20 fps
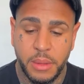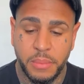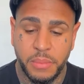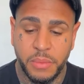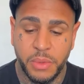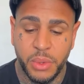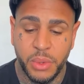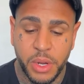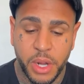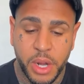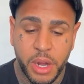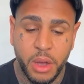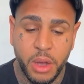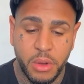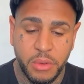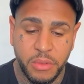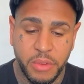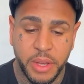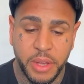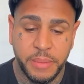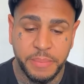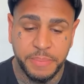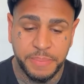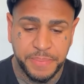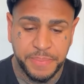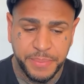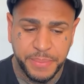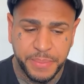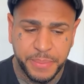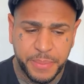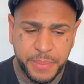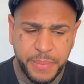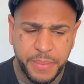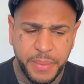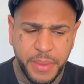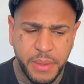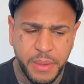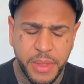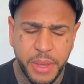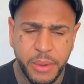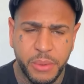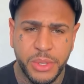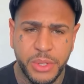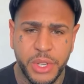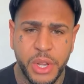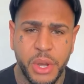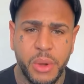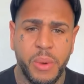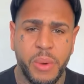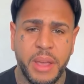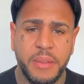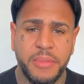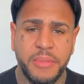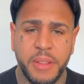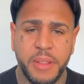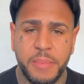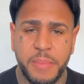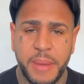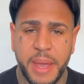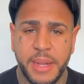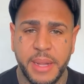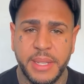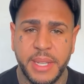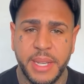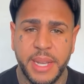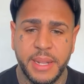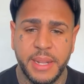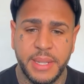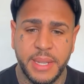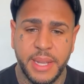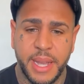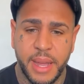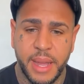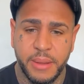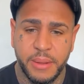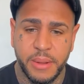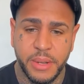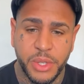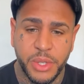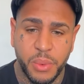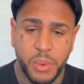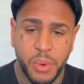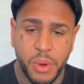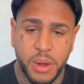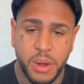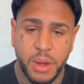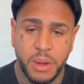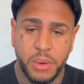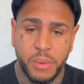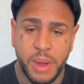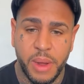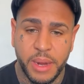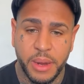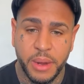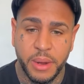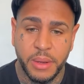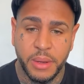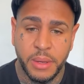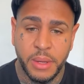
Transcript: Due to COVID, there was no way for the band to get together and to work on a record.